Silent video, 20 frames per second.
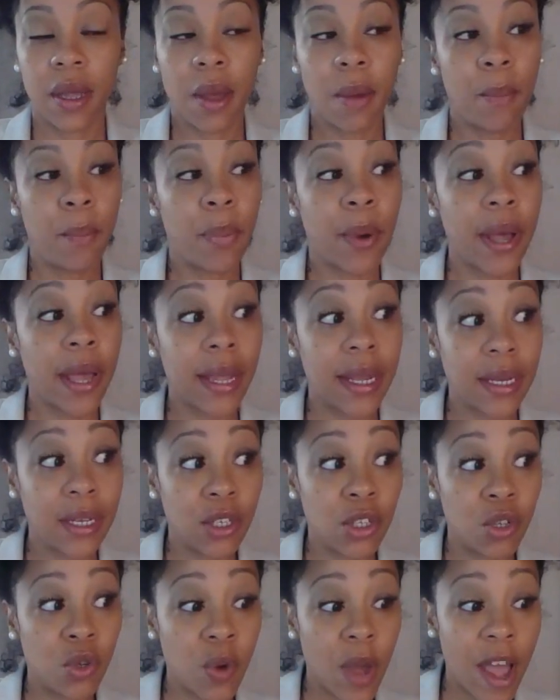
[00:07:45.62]
But
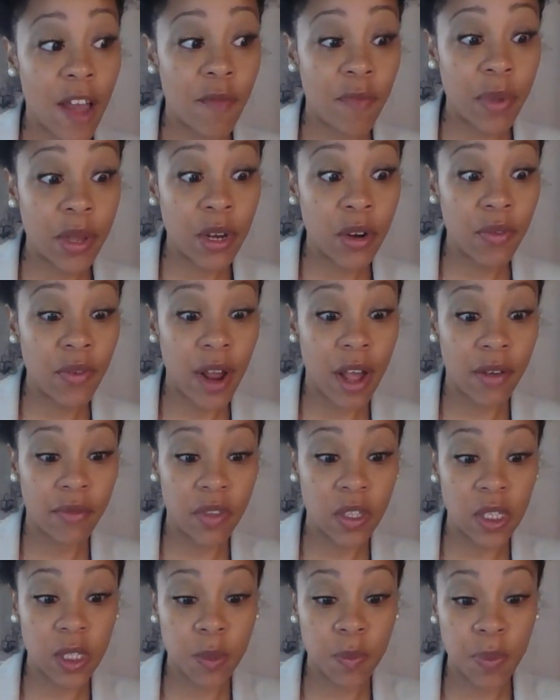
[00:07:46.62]
you have been around
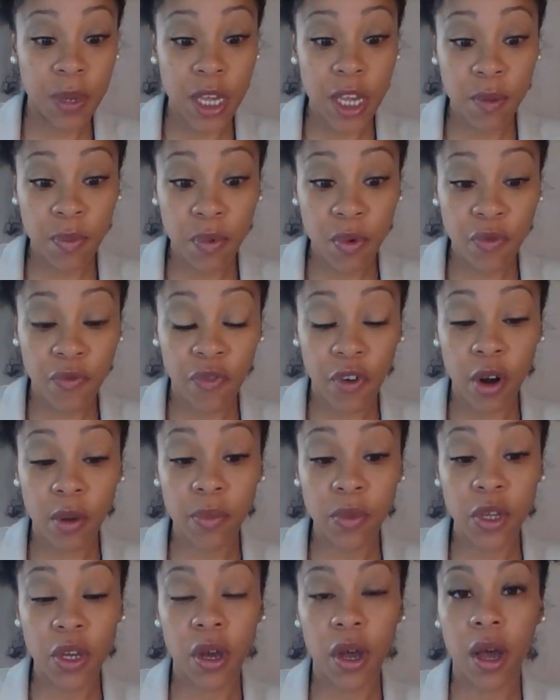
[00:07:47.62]
these people
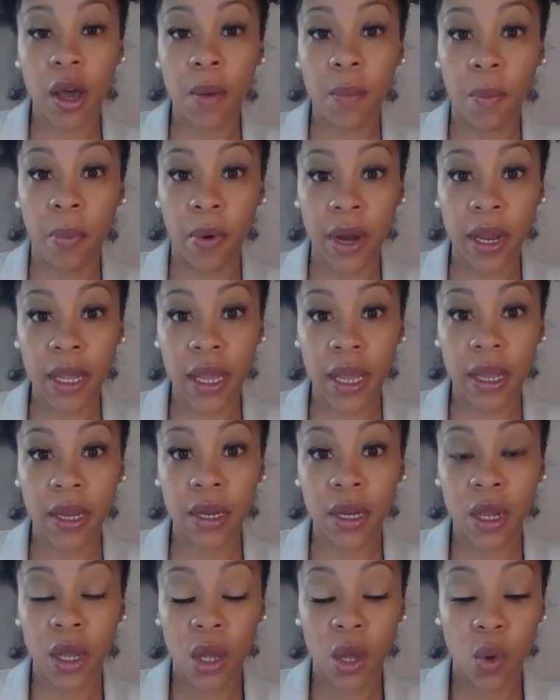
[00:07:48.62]
from your
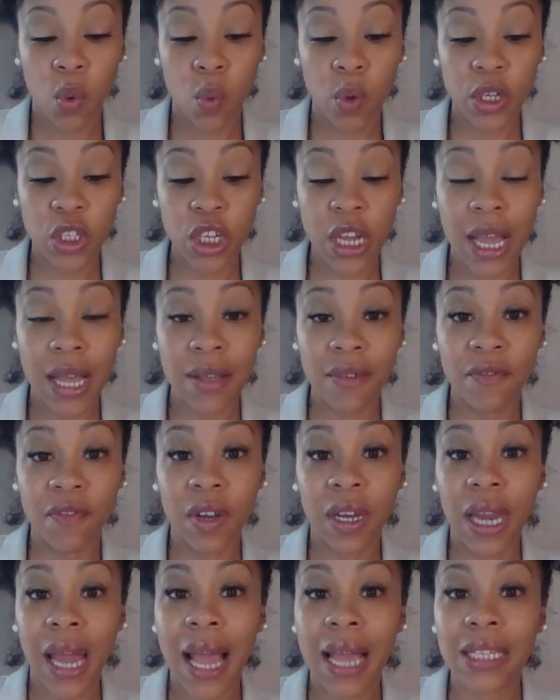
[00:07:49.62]
upbringing, which have
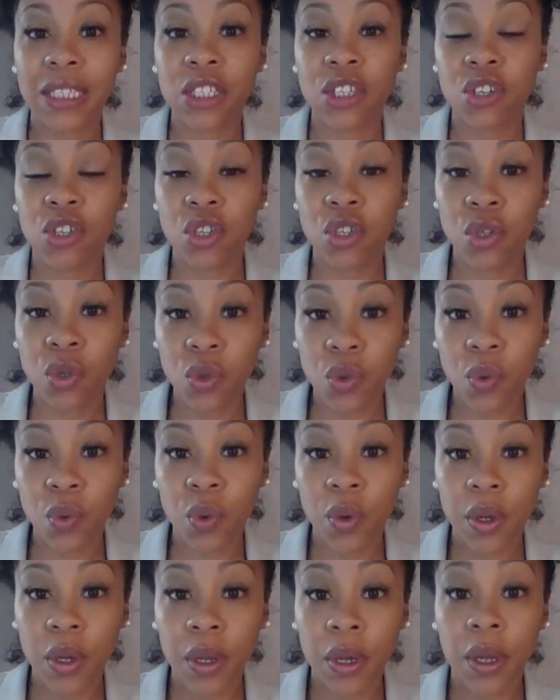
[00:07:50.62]
lied to you
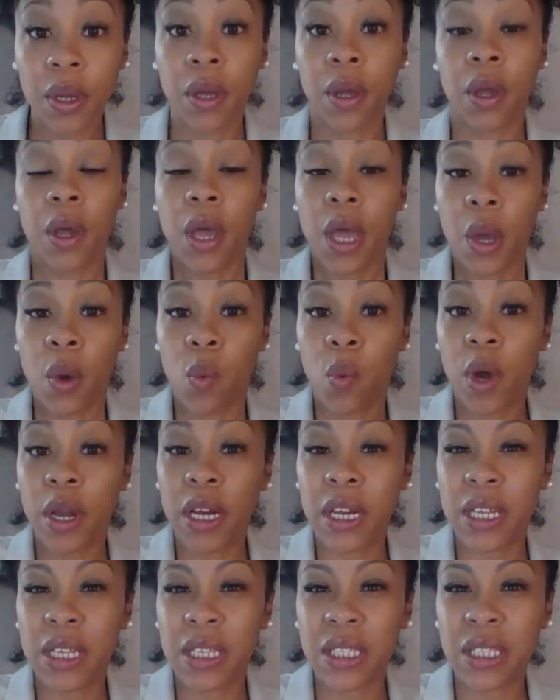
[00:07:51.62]
and what
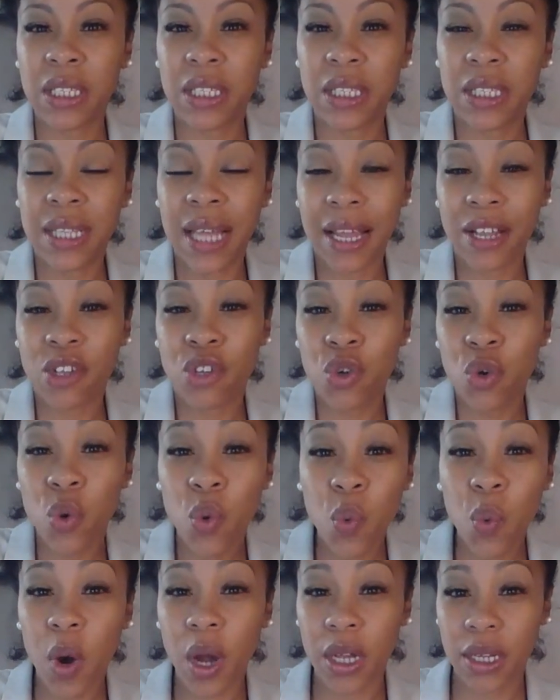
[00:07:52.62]
it is that you
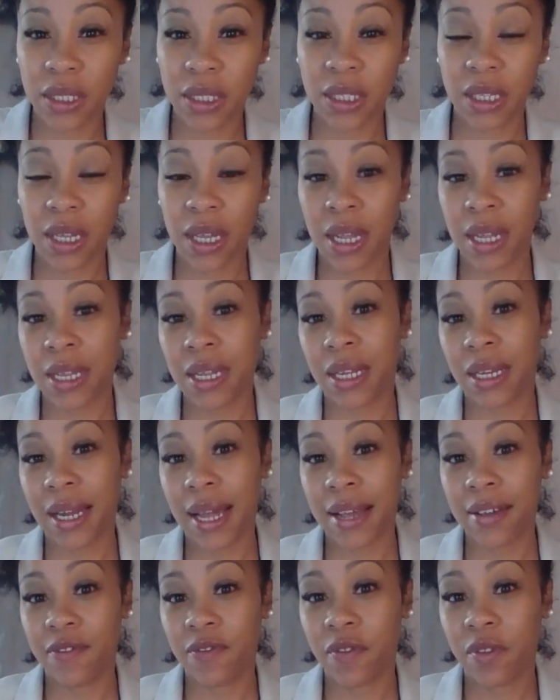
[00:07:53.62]
want in your
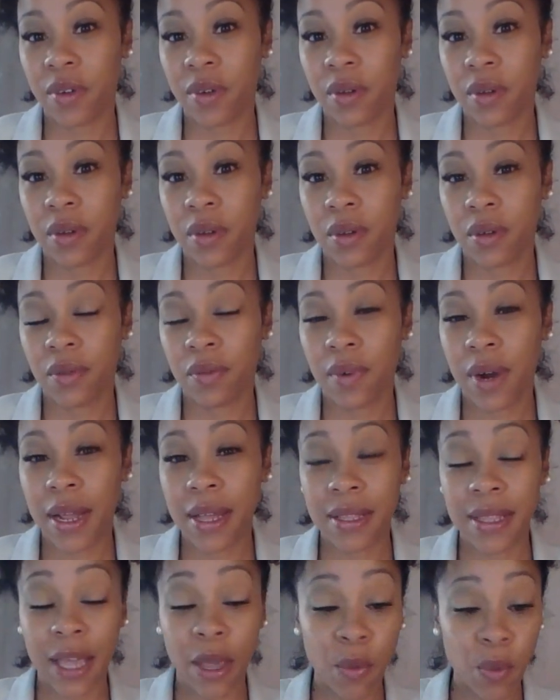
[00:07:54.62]
life,
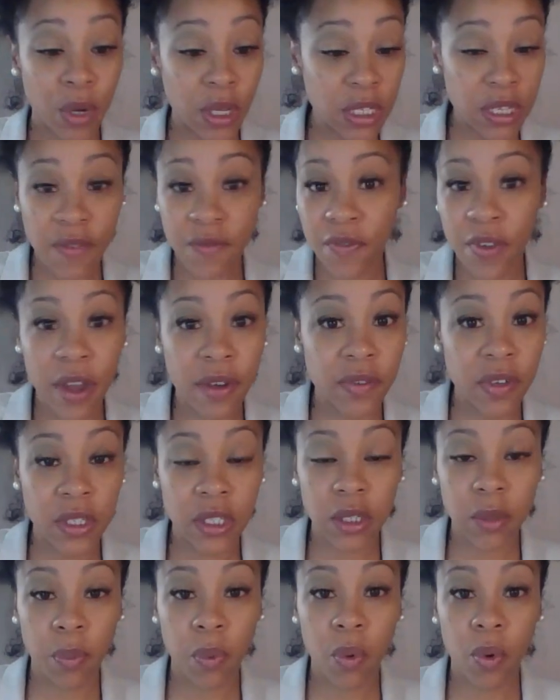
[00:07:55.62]
right? They wasn't very
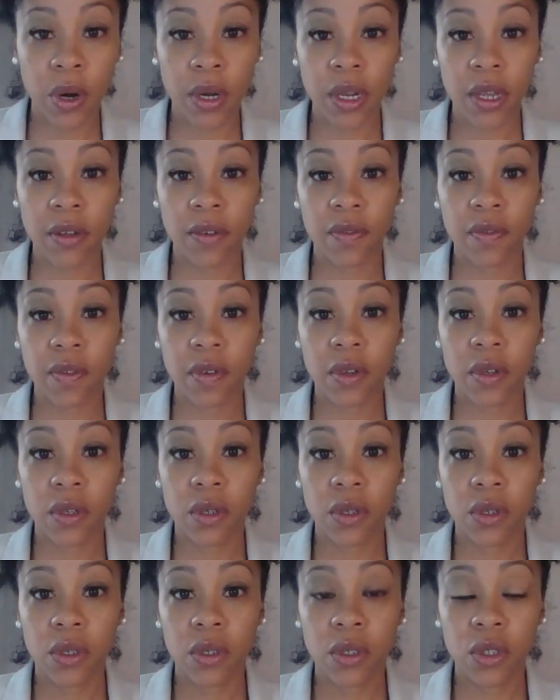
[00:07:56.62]
supportive.
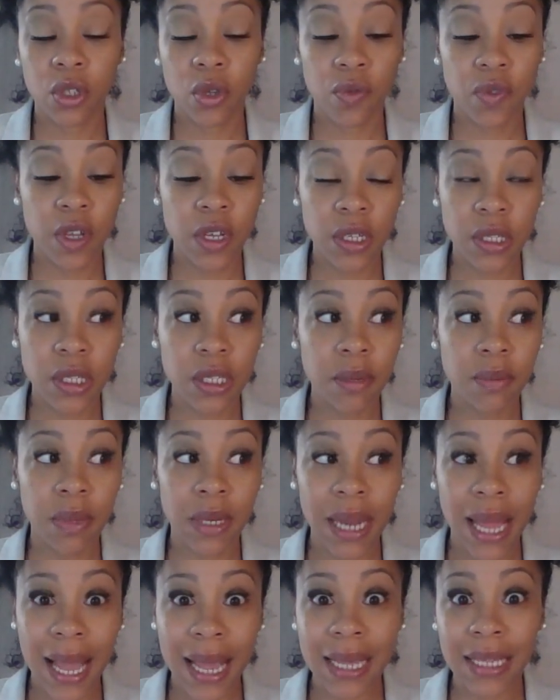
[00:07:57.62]
So there's
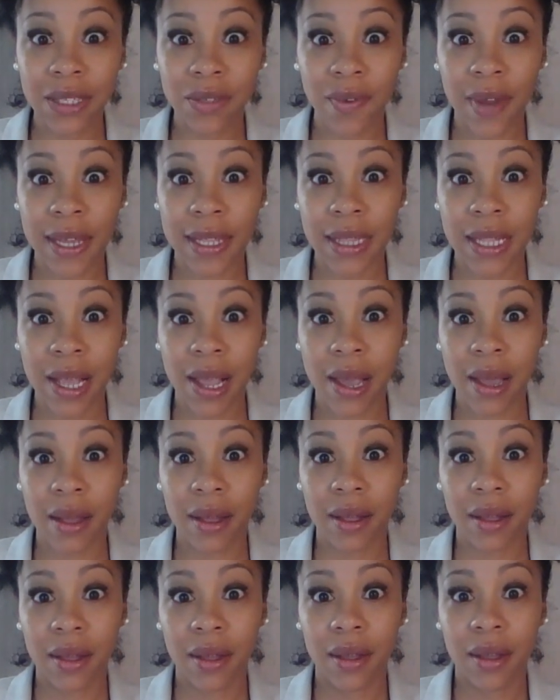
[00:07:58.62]
some lies right
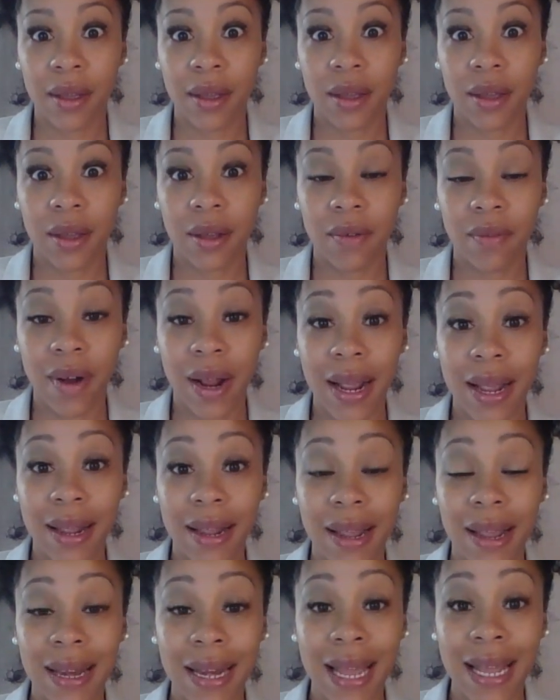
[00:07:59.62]
there, right? And